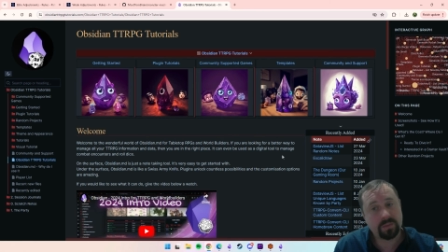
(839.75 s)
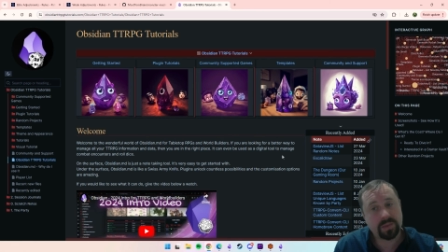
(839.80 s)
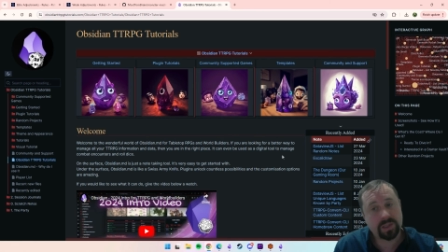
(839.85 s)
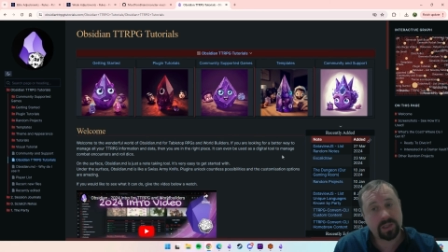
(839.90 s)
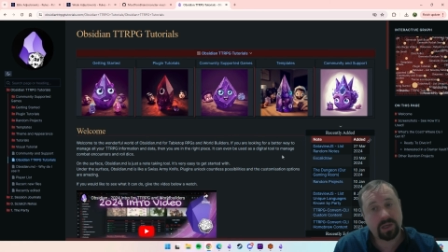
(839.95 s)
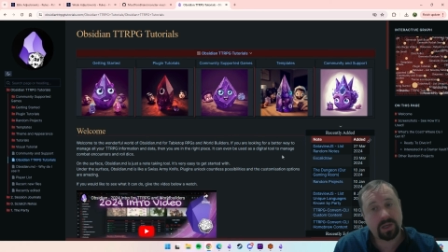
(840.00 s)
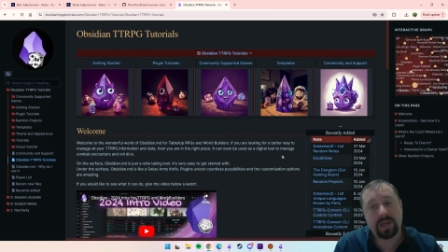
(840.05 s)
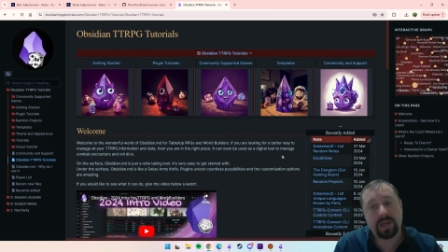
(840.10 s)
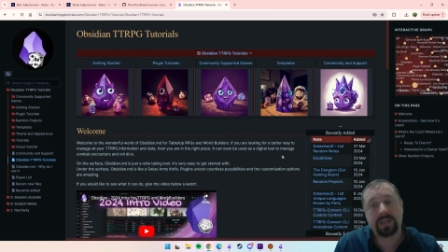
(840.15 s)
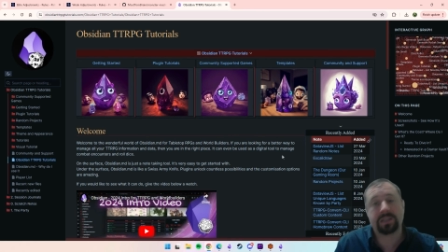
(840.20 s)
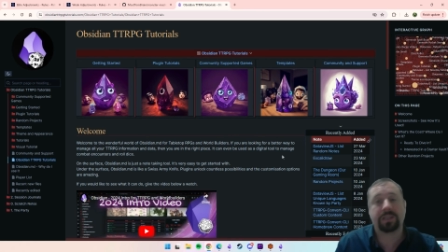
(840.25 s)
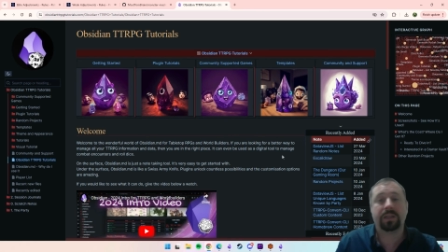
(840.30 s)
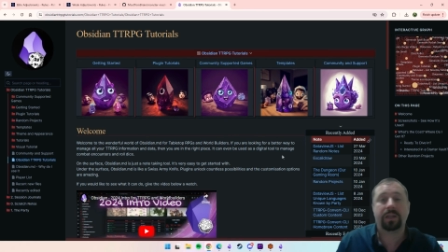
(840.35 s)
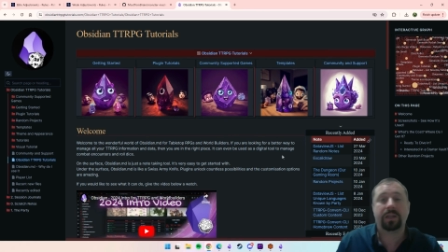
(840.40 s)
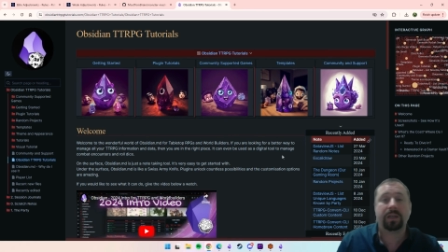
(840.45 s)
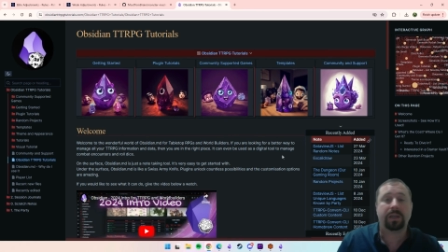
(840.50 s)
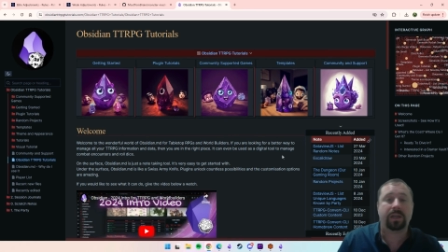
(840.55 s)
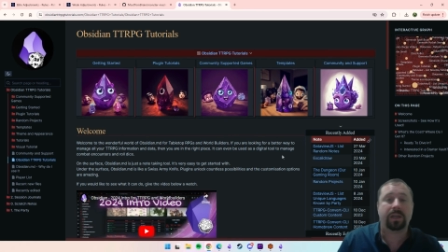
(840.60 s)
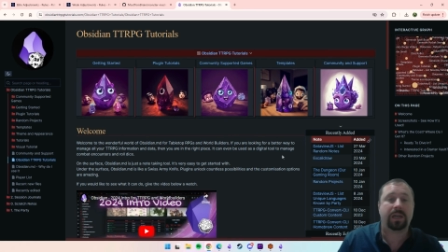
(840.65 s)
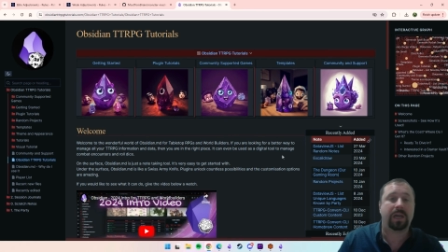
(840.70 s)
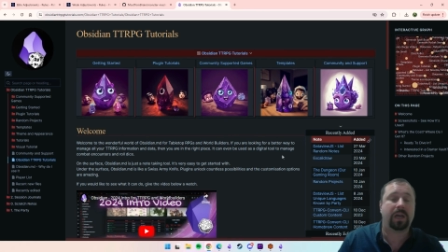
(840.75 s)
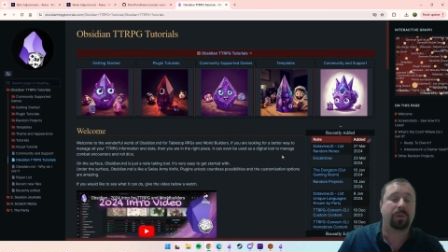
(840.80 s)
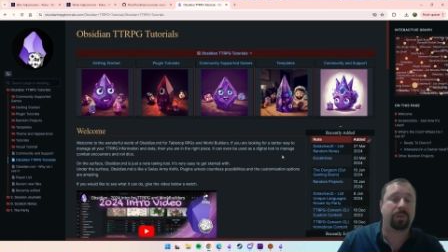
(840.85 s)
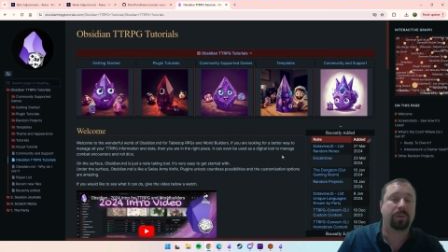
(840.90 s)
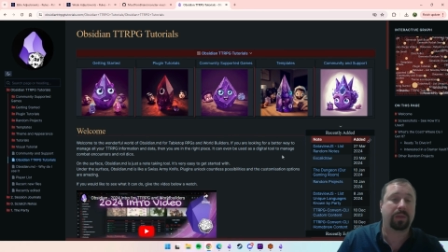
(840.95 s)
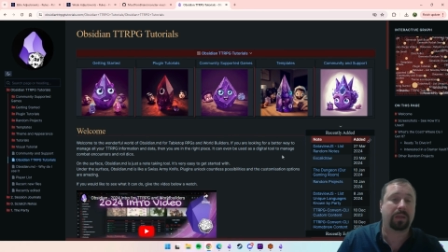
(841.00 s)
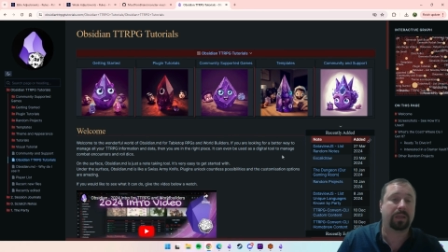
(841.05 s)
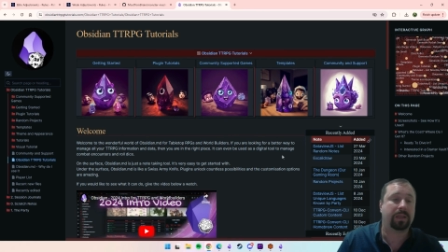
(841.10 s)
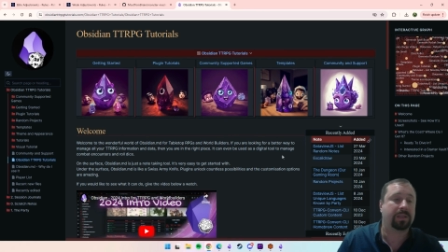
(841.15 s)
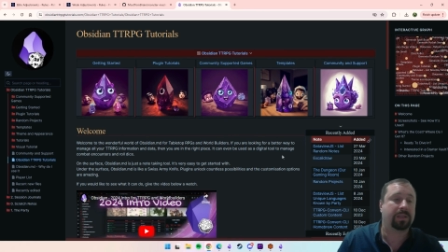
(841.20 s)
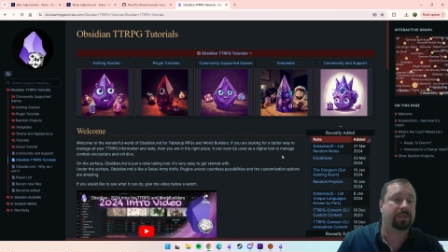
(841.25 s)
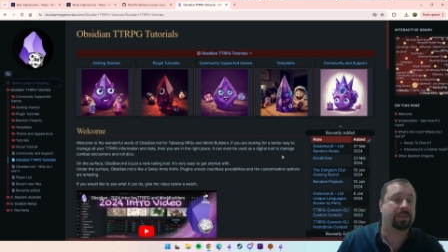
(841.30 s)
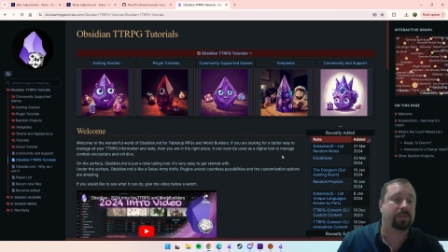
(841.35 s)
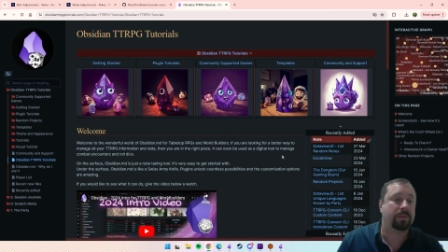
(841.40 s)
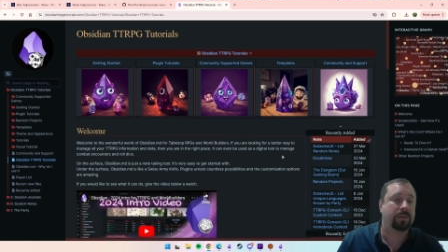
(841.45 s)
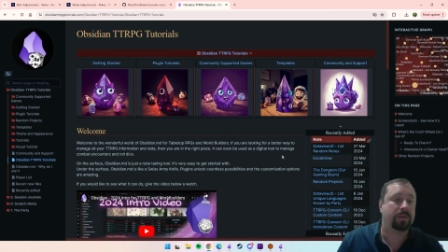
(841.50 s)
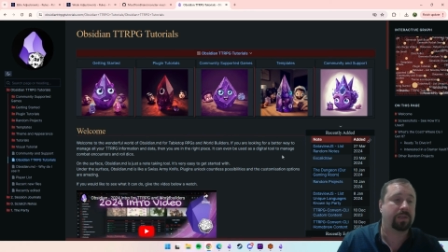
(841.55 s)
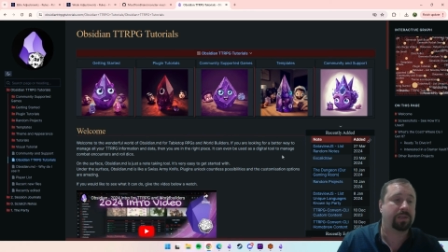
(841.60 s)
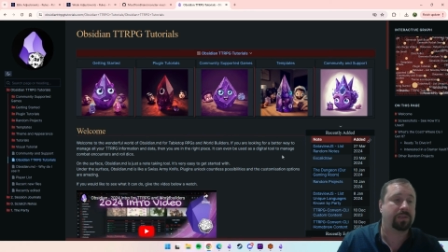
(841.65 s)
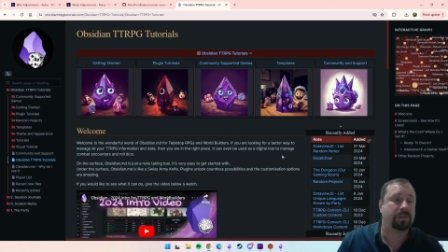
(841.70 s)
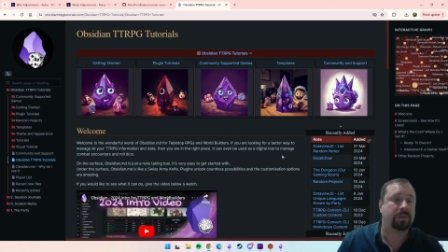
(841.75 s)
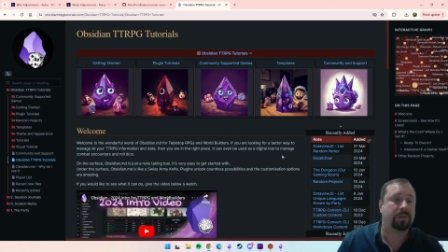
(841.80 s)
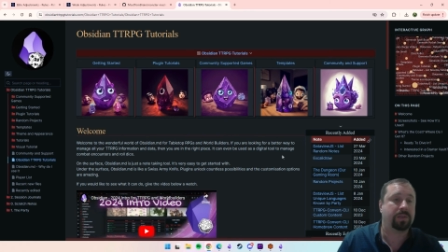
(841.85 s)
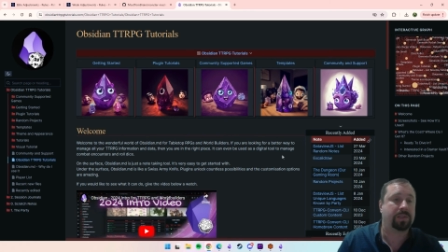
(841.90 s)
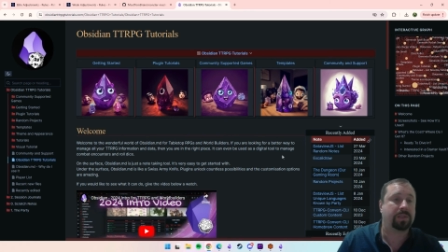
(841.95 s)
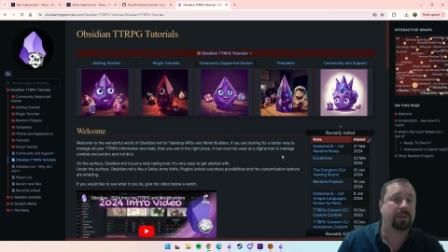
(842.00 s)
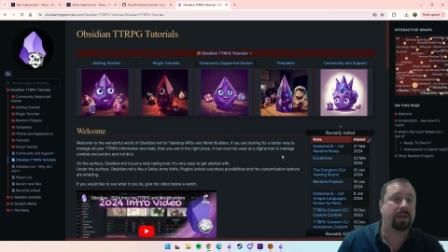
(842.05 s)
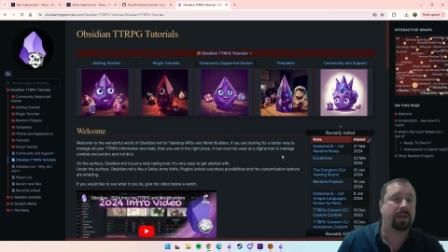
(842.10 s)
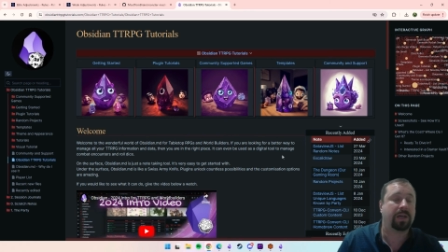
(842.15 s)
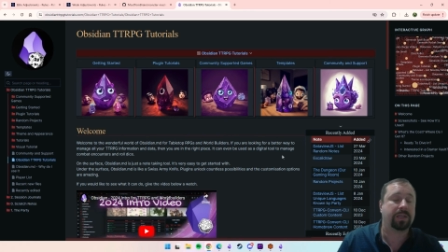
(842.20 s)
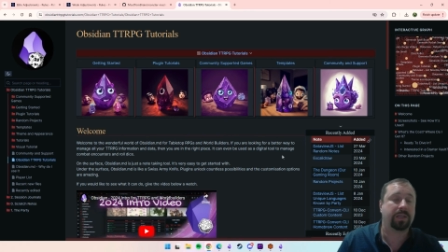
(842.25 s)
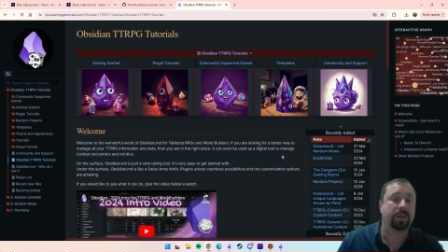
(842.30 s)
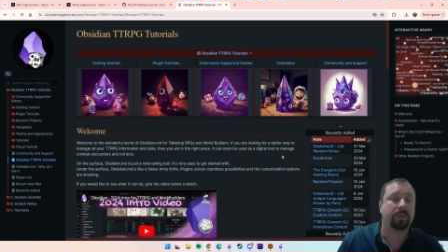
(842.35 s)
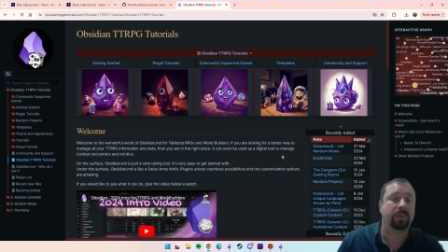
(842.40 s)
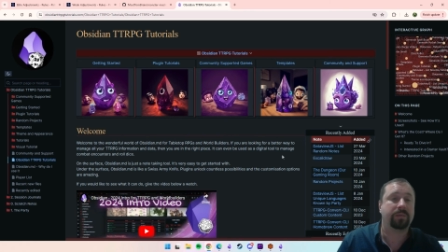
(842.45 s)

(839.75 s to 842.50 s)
site with links to this new site. And